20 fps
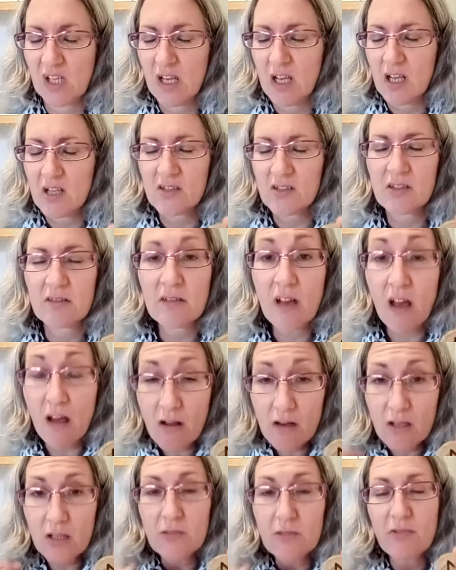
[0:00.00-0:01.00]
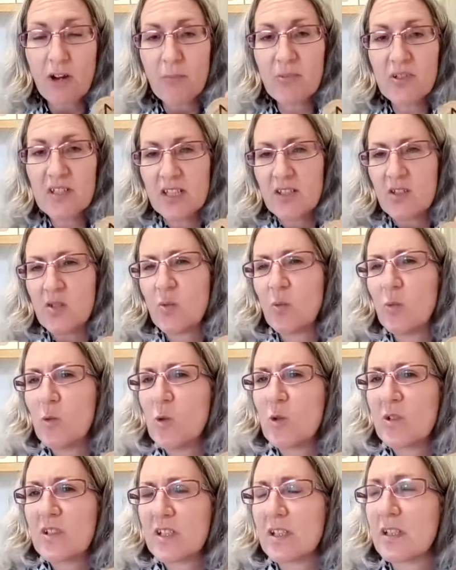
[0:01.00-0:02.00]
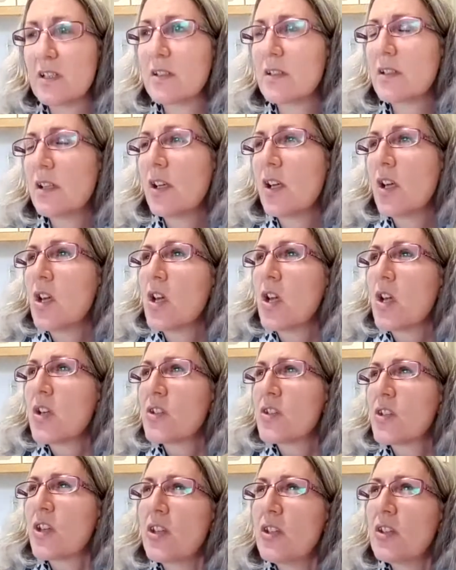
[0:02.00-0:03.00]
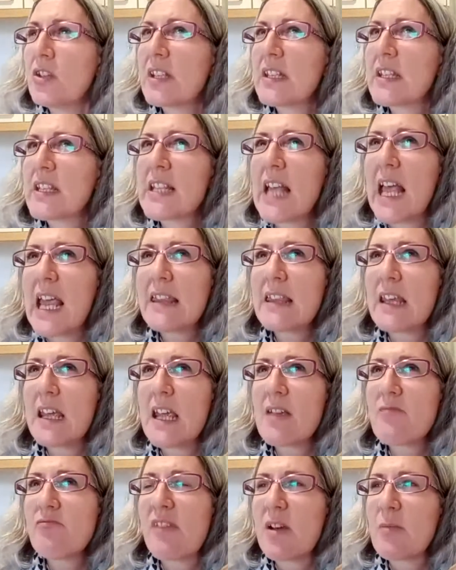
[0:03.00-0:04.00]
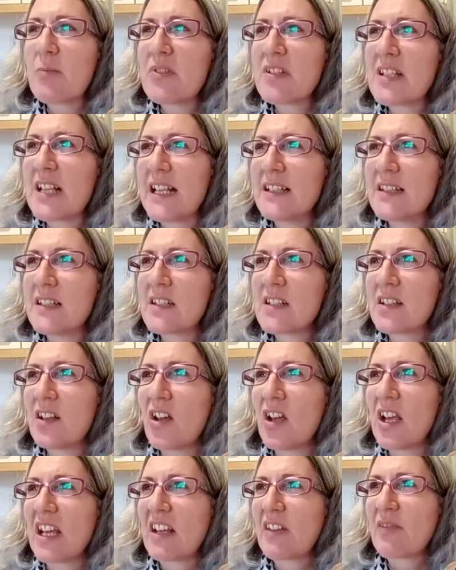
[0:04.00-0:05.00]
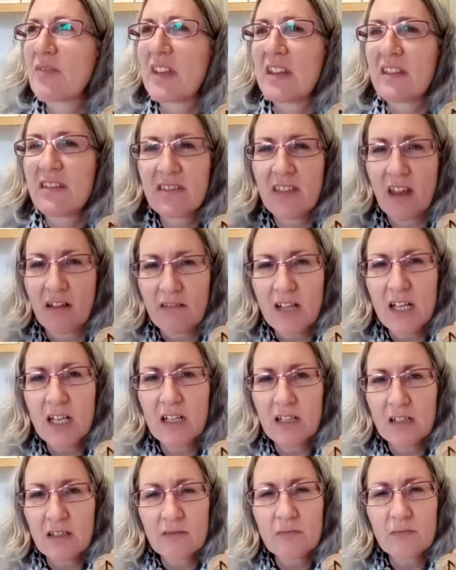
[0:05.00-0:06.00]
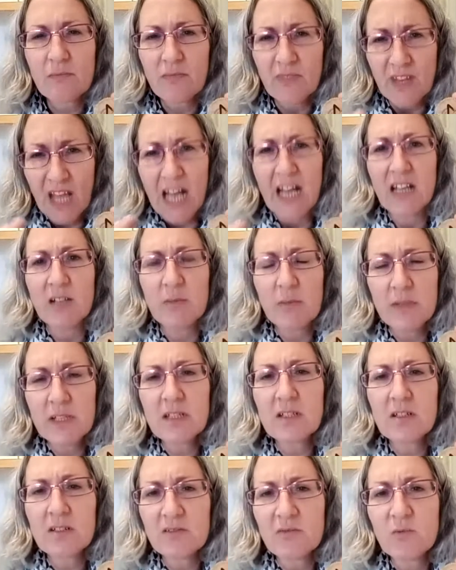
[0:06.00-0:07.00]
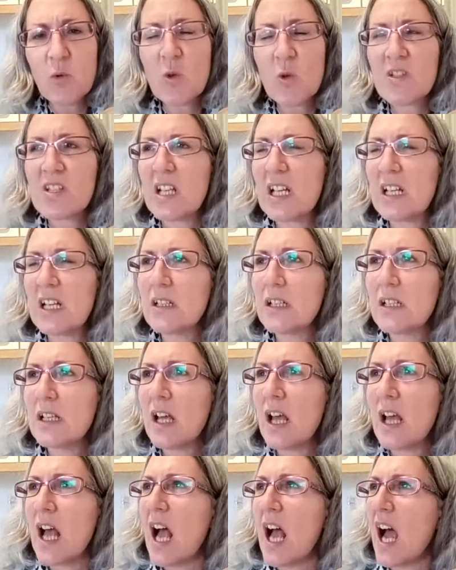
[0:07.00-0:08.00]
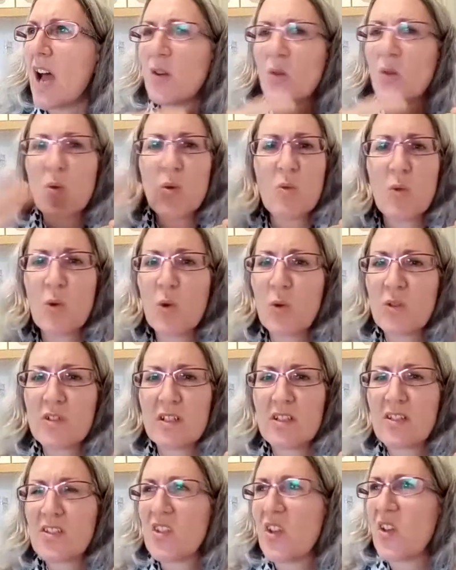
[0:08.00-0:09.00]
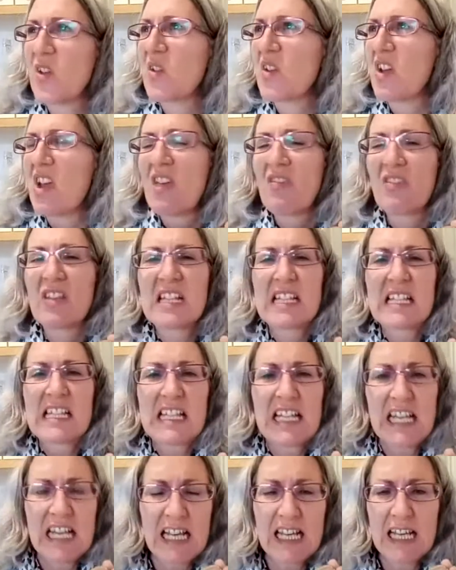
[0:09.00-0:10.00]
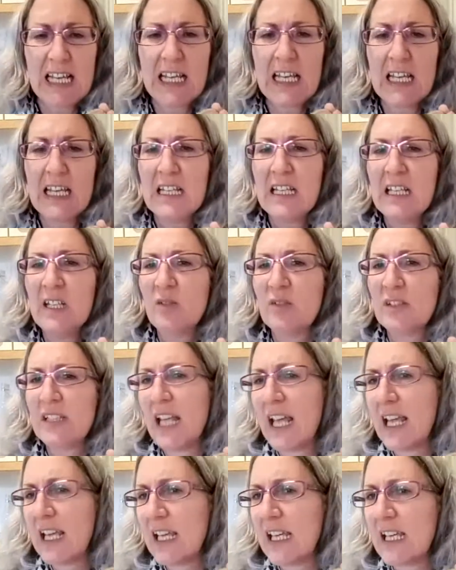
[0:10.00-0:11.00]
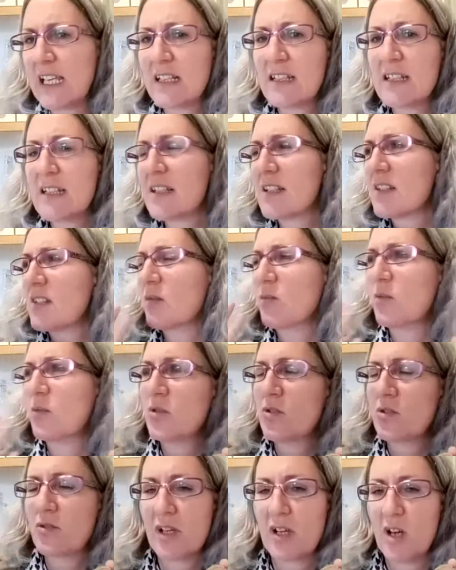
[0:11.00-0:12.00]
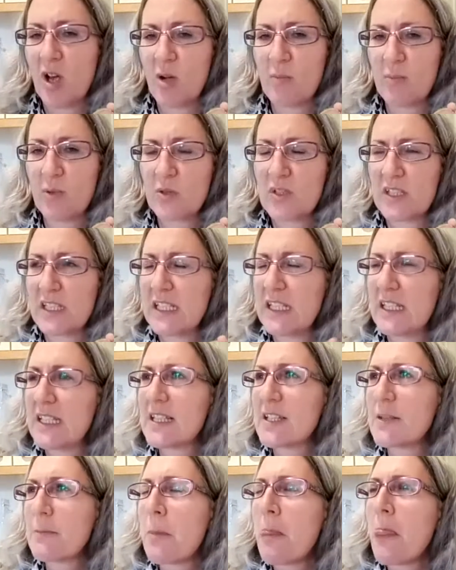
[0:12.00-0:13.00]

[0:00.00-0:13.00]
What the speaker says: so Lagu represents water. So you could say that it represents like the etheric element of water and all water. So the sea, lakes, the water in our bodies,